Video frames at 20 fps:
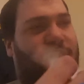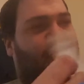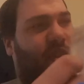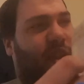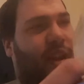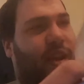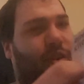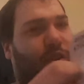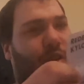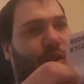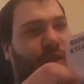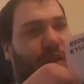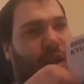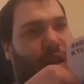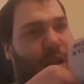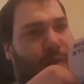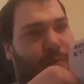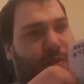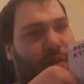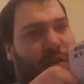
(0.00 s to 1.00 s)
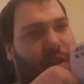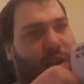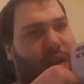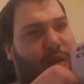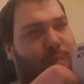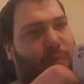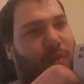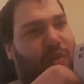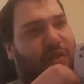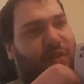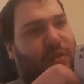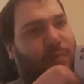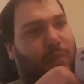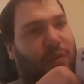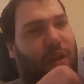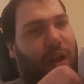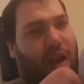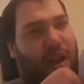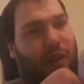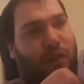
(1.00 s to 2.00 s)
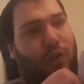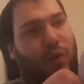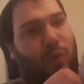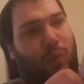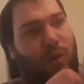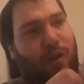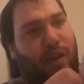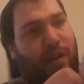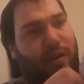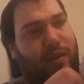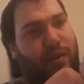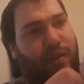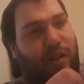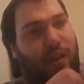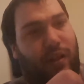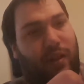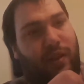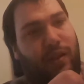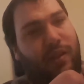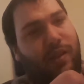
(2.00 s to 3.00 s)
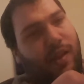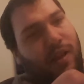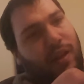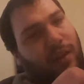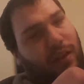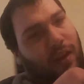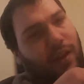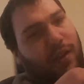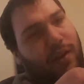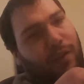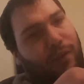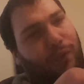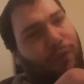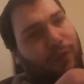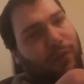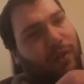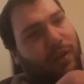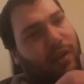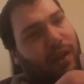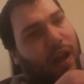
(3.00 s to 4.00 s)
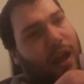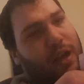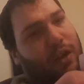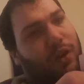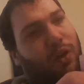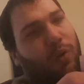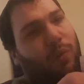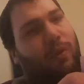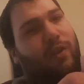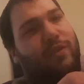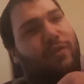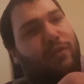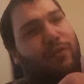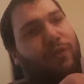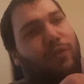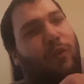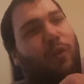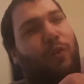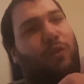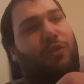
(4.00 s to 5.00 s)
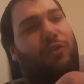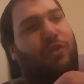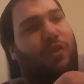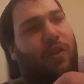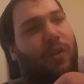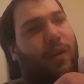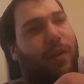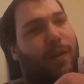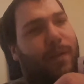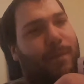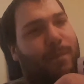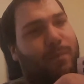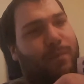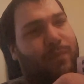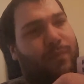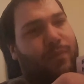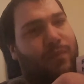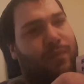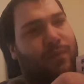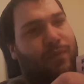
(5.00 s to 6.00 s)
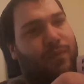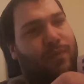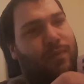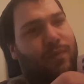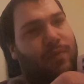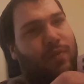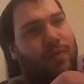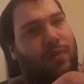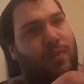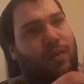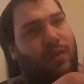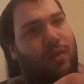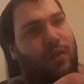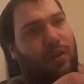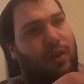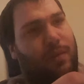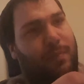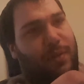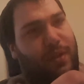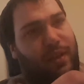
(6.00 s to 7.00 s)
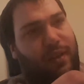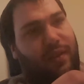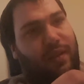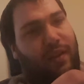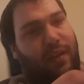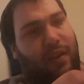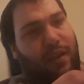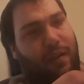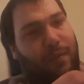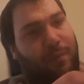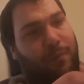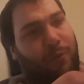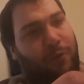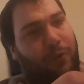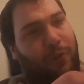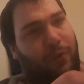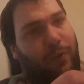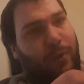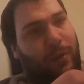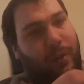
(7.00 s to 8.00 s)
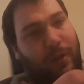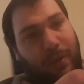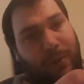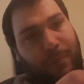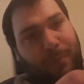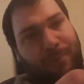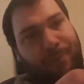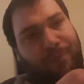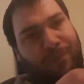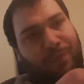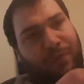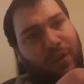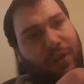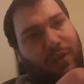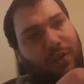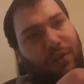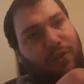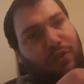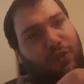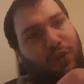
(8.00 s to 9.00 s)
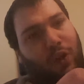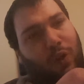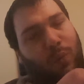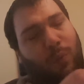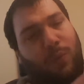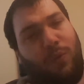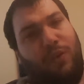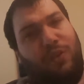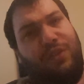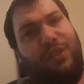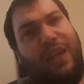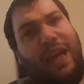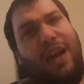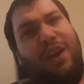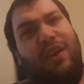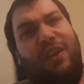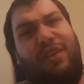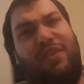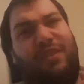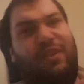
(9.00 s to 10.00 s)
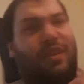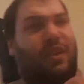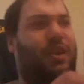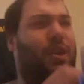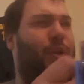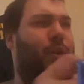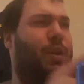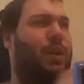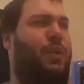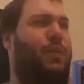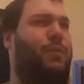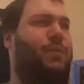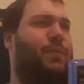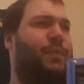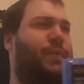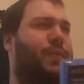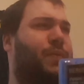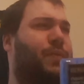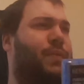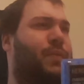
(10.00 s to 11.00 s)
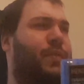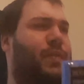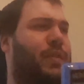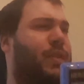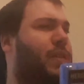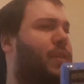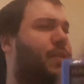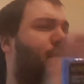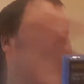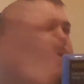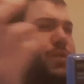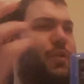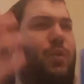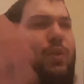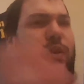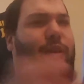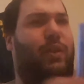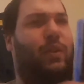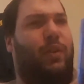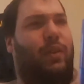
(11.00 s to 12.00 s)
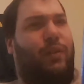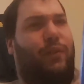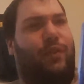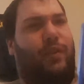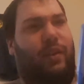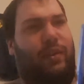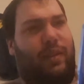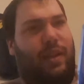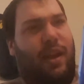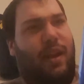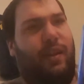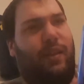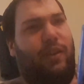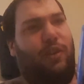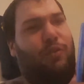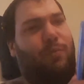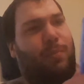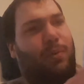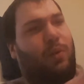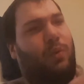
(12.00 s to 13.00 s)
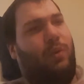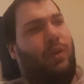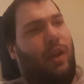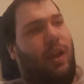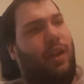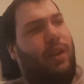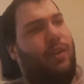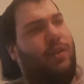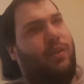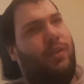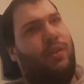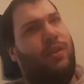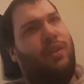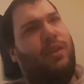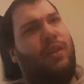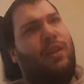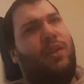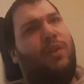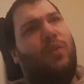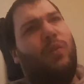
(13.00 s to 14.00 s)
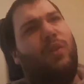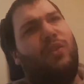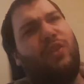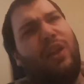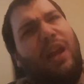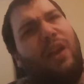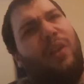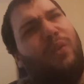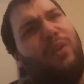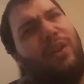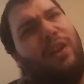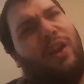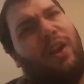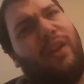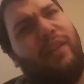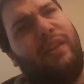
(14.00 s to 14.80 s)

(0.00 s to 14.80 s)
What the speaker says: standard game. It came with some Kylo Ren, you get a free Kylo Ren 4-star. Limited time for, Star Wars Galaxy Hero. No idea what the fuck that is, but okay. Which I don't care